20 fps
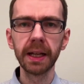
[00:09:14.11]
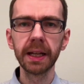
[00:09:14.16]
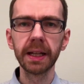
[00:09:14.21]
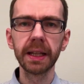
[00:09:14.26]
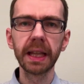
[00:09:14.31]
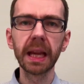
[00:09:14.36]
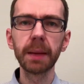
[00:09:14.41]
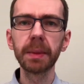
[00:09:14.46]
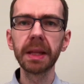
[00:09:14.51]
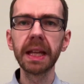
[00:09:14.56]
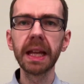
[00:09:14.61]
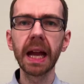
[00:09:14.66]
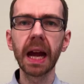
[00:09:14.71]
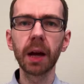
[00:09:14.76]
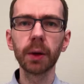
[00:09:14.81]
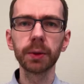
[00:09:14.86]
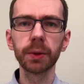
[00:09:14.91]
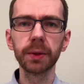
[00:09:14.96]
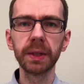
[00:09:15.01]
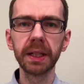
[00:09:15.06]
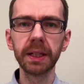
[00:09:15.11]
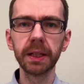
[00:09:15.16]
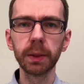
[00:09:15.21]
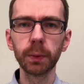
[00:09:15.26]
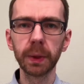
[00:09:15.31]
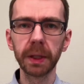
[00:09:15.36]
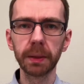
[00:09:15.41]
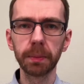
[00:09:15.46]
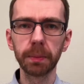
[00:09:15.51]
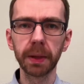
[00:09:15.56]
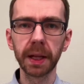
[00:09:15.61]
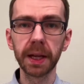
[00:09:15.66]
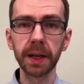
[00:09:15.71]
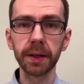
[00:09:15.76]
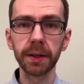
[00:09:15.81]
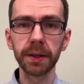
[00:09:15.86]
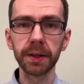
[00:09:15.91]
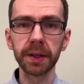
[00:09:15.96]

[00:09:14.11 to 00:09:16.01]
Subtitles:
namely how to deal with players